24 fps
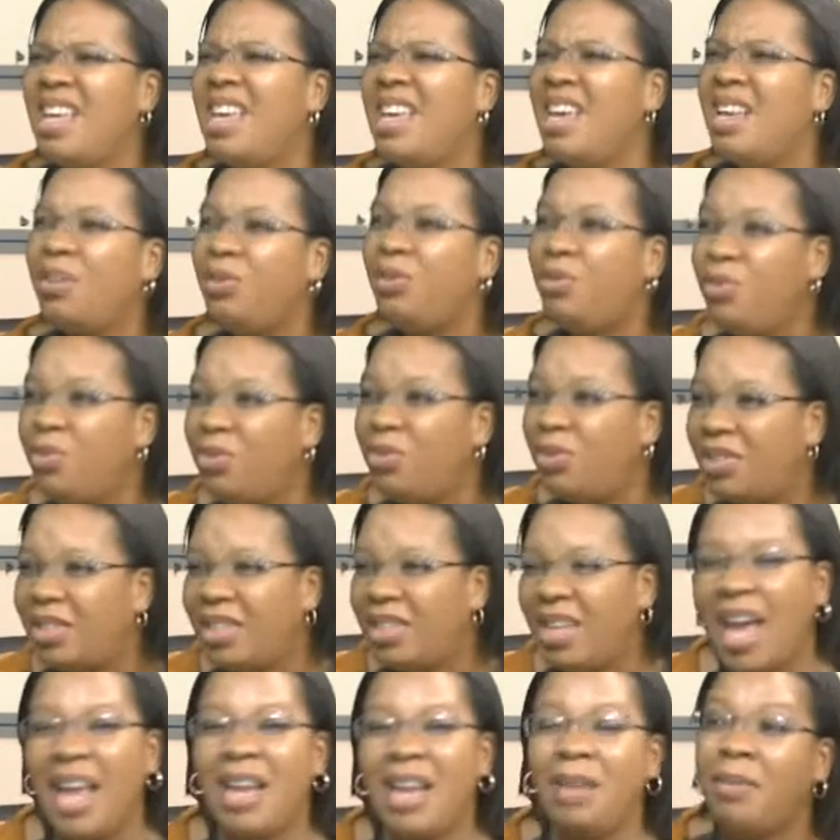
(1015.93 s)
In truth,
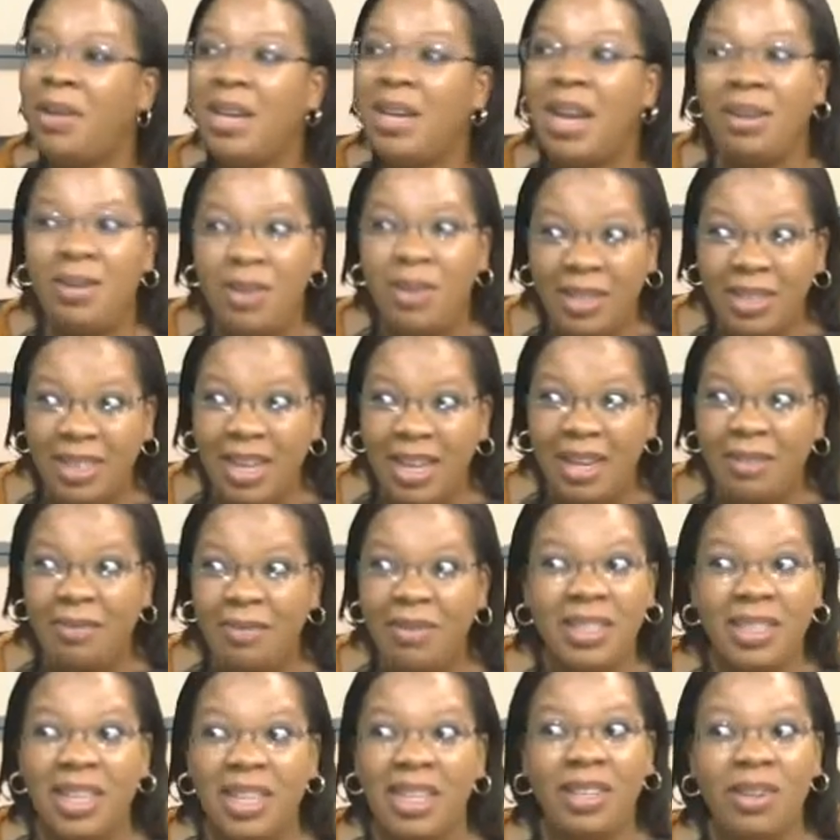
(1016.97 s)
anybody that does that,
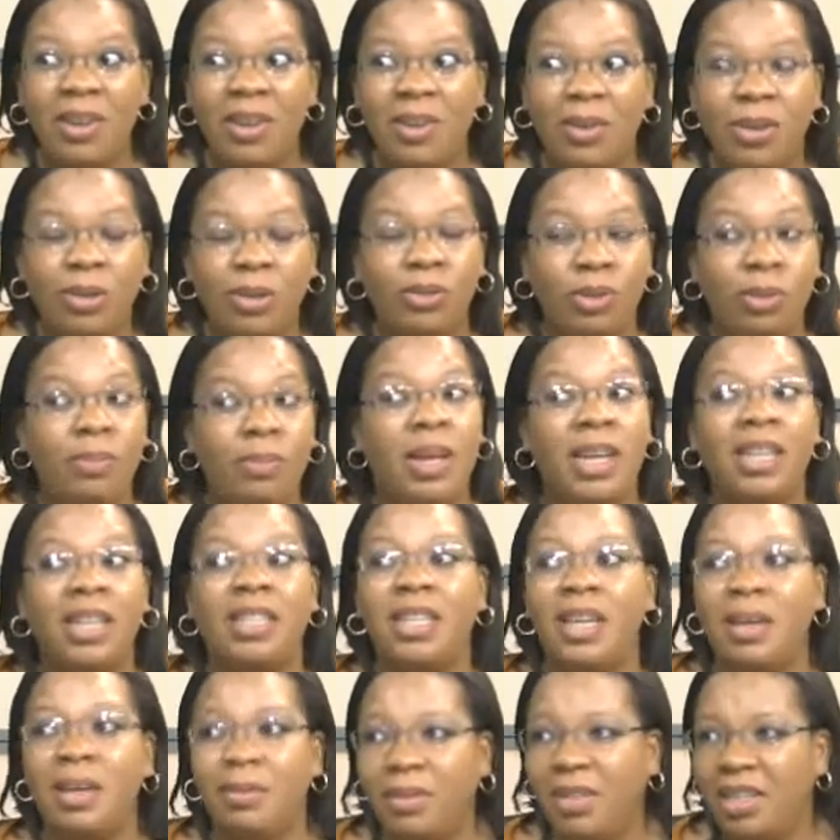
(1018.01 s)
First Lady or not, should be
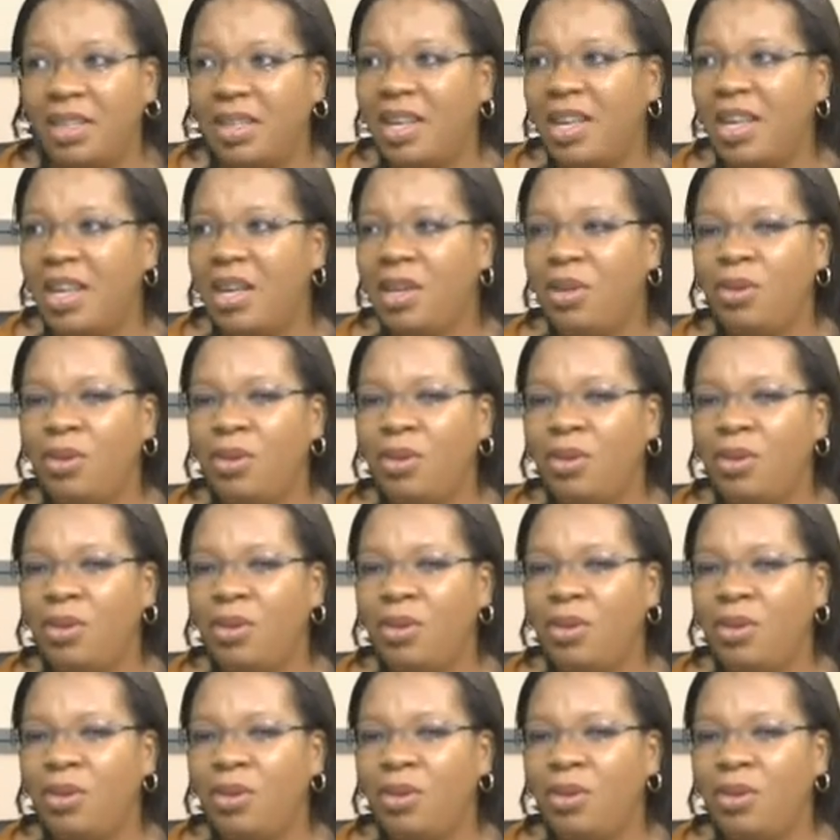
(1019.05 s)
ashamed. Mm.